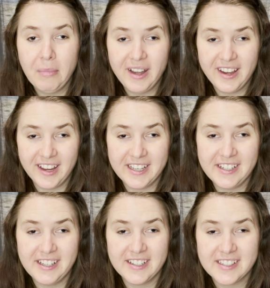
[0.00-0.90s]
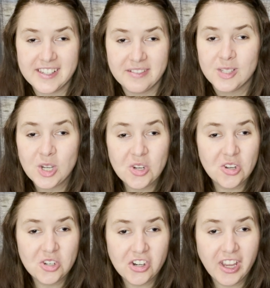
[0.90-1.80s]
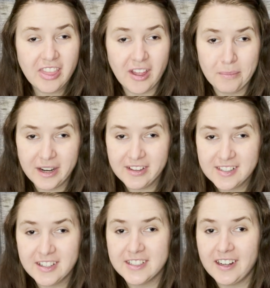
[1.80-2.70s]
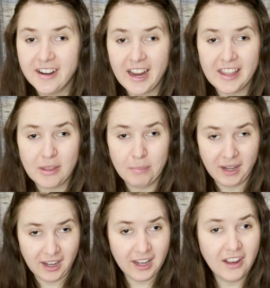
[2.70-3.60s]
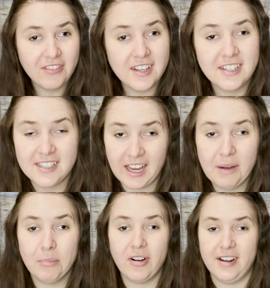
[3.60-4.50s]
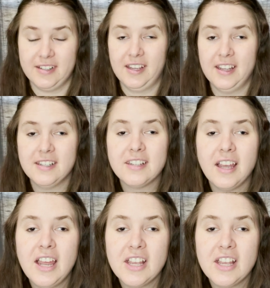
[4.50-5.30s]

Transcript: many ideas. So usually thumbnails are done at the beginning of the design process